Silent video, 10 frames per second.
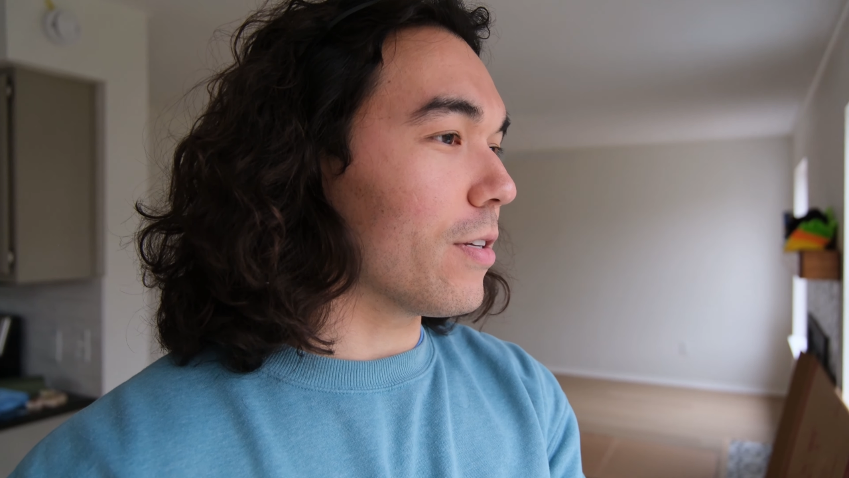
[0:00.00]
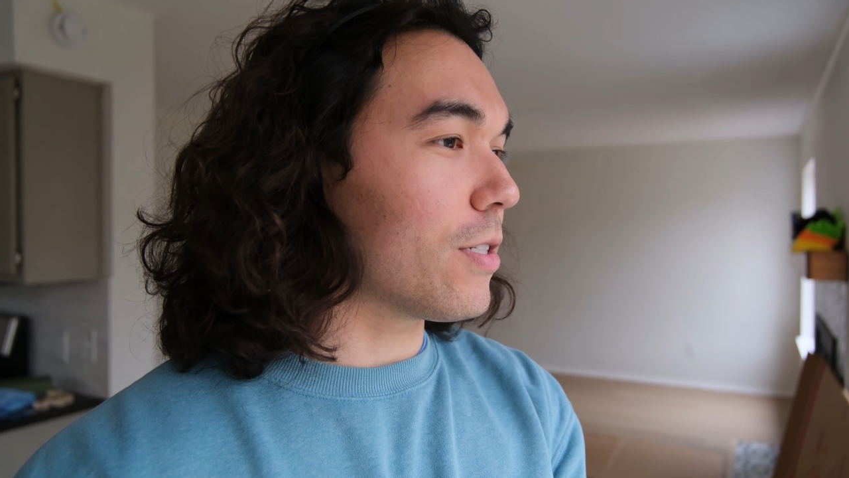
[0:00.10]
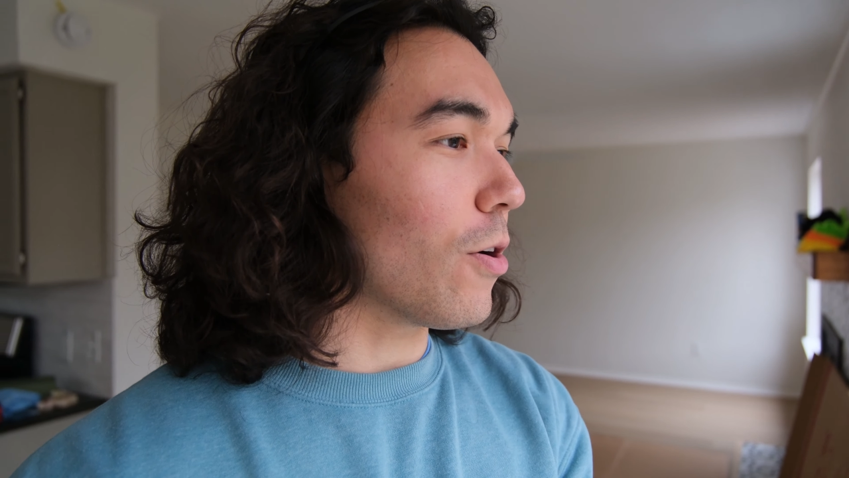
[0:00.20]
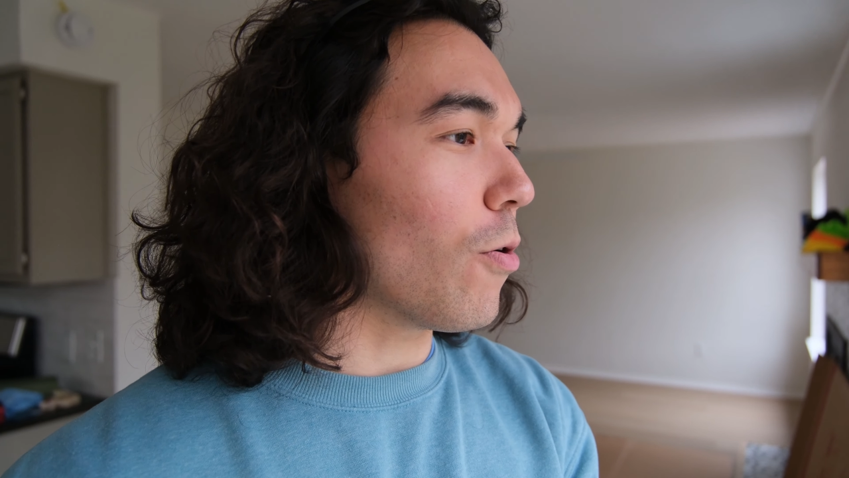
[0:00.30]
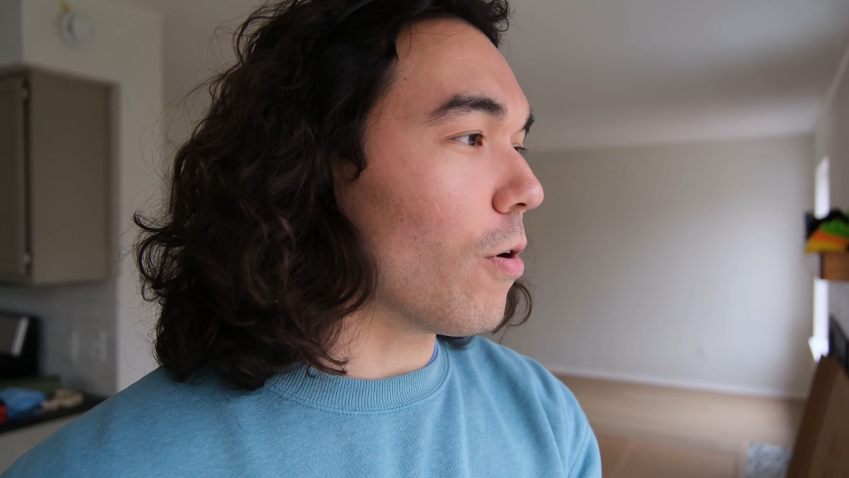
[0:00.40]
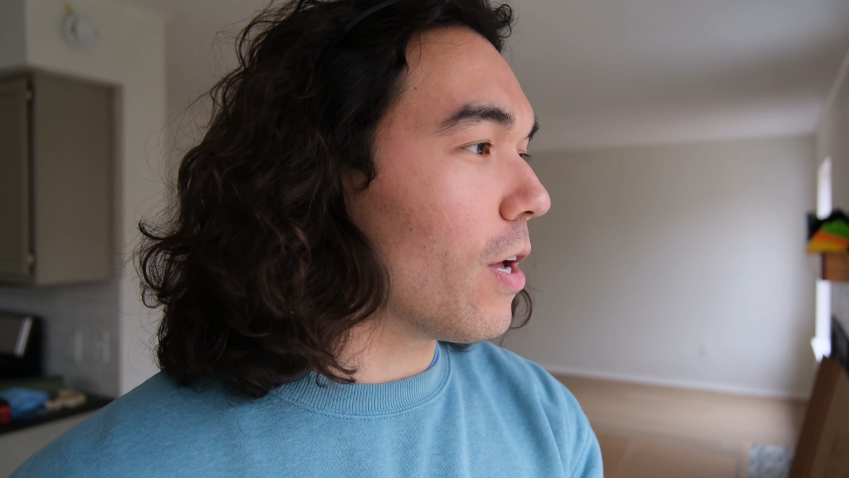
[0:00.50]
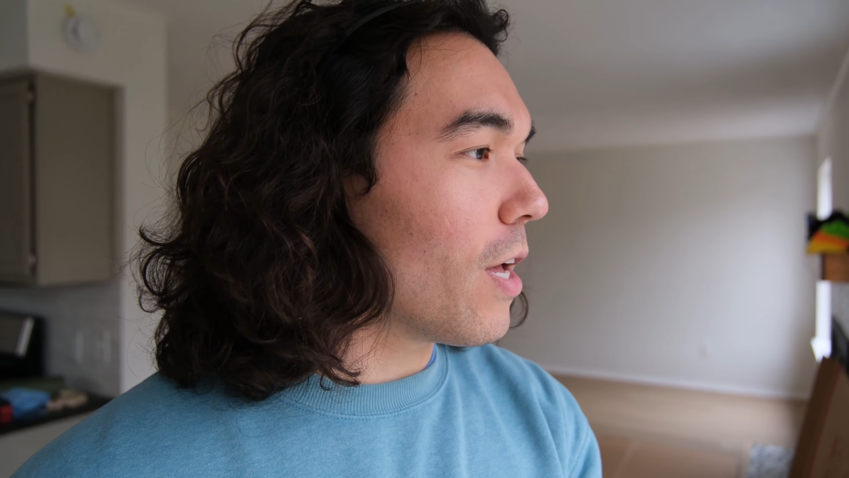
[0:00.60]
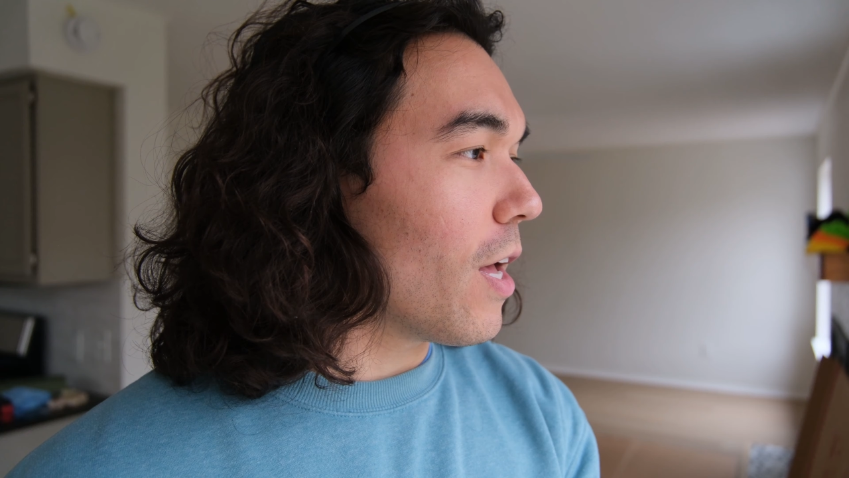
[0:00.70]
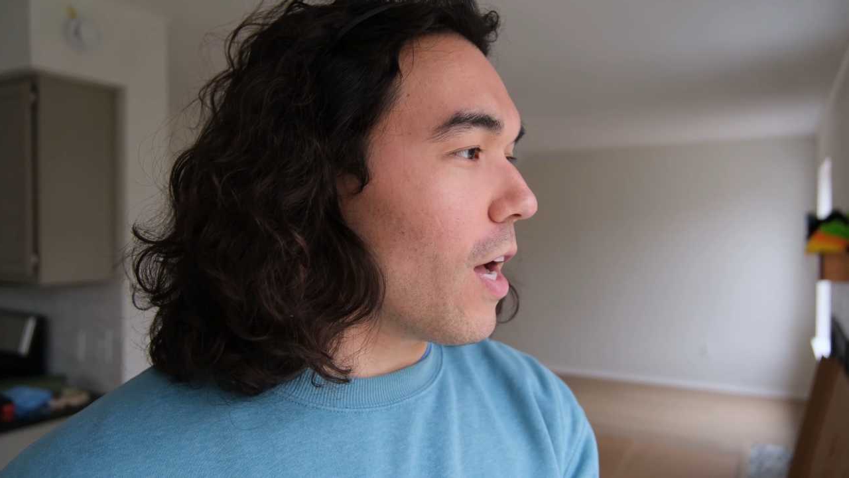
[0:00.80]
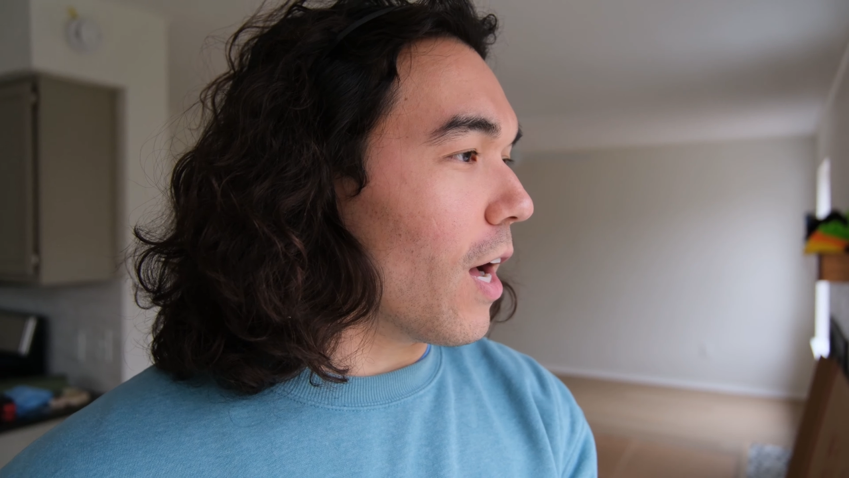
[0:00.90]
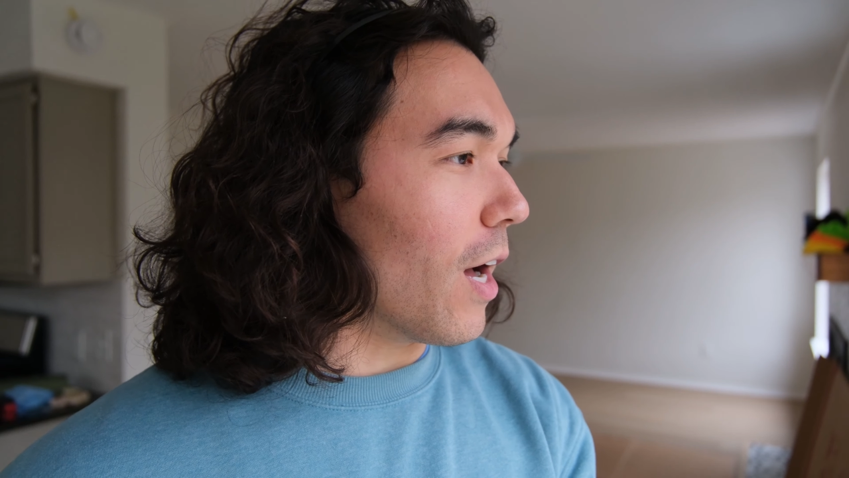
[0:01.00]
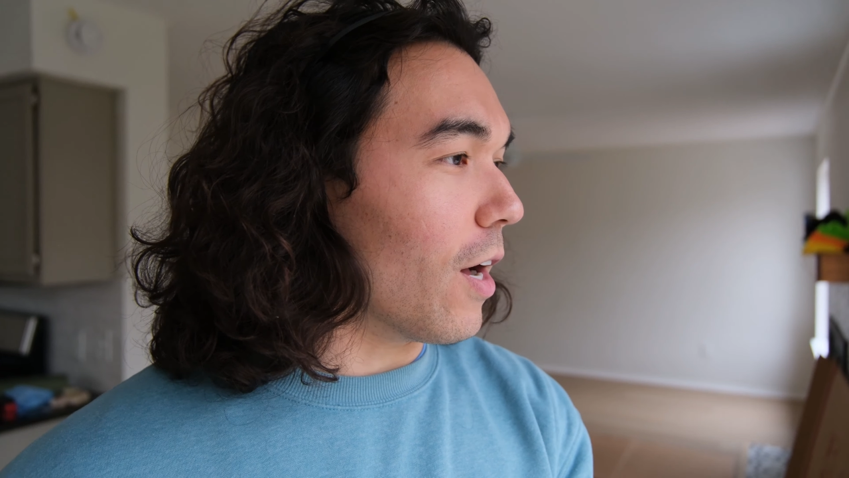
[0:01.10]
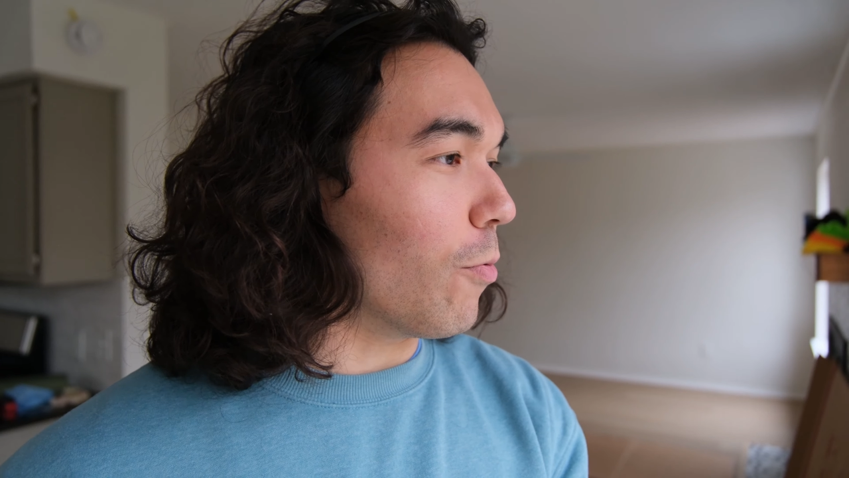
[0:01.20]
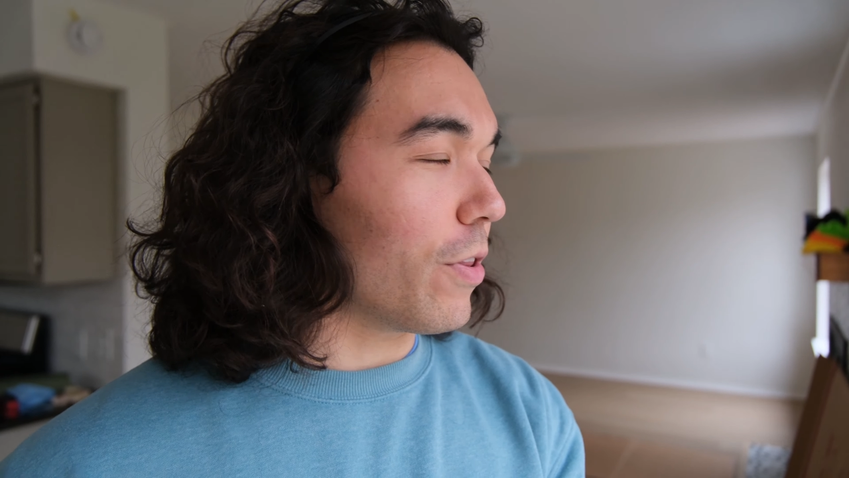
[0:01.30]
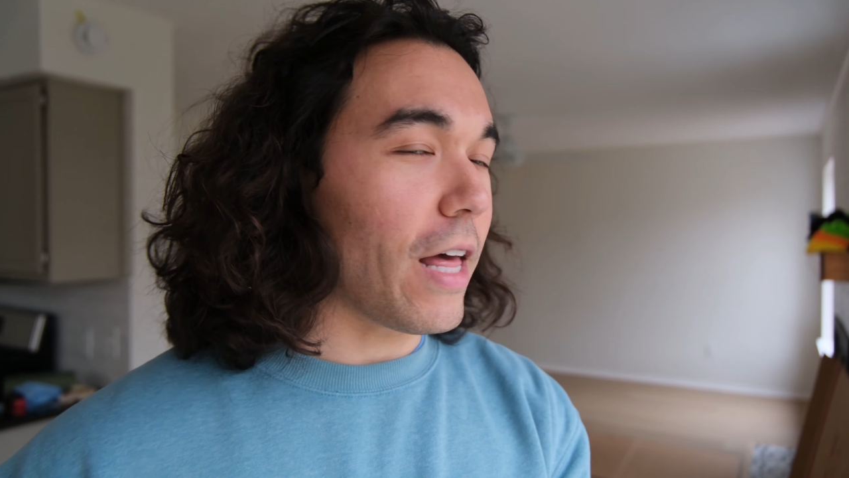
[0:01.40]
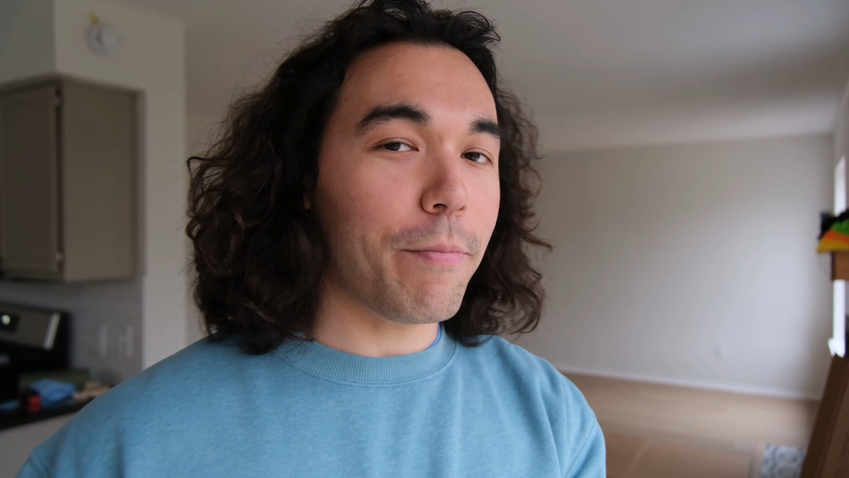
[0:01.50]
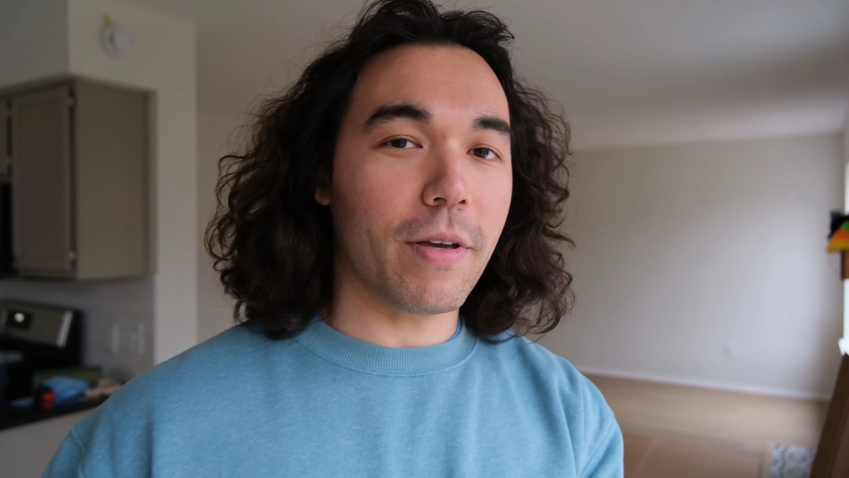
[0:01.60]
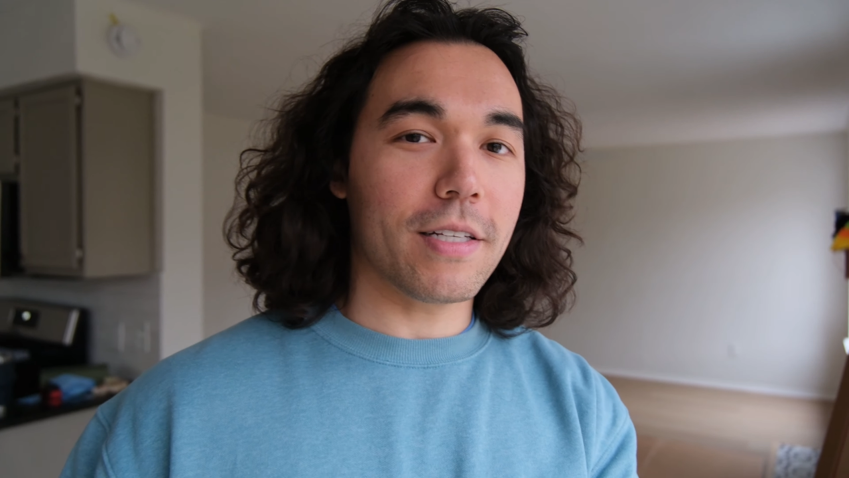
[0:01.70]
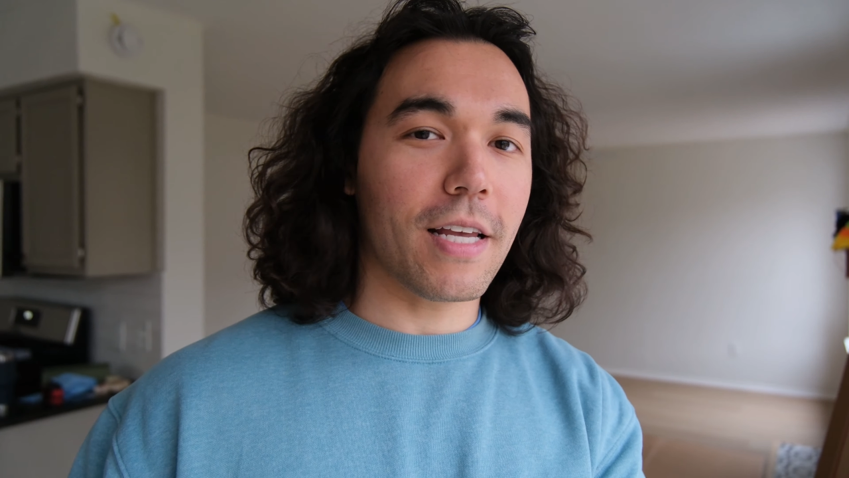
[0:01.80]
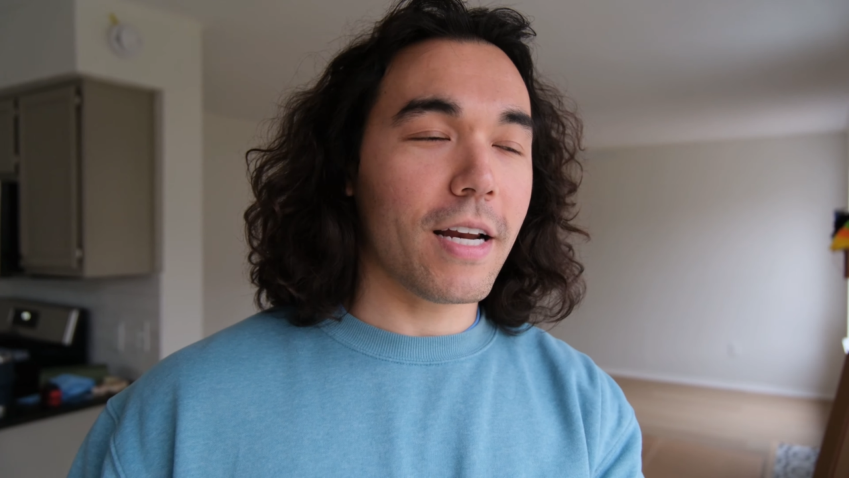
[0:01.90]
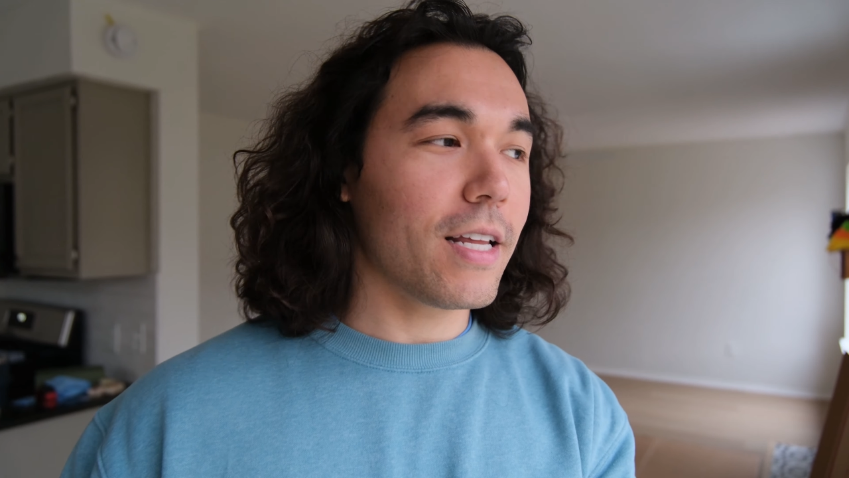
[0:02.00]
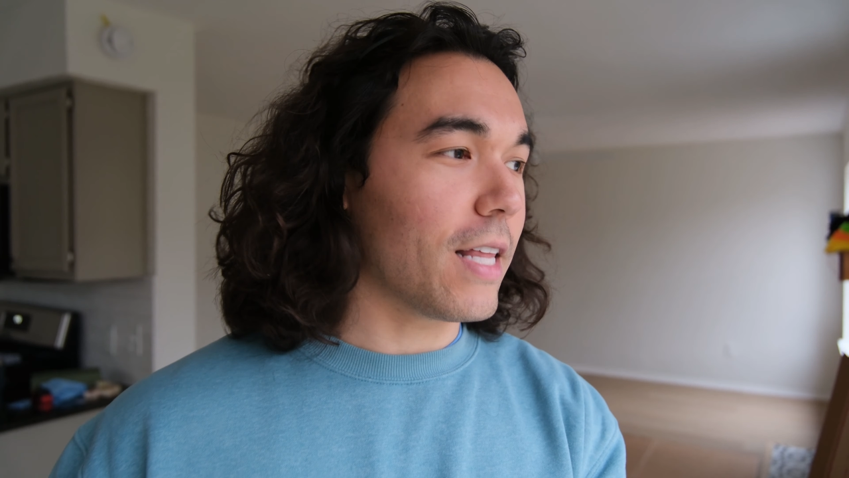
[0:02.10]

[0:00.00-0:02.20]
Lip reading: So with that being said,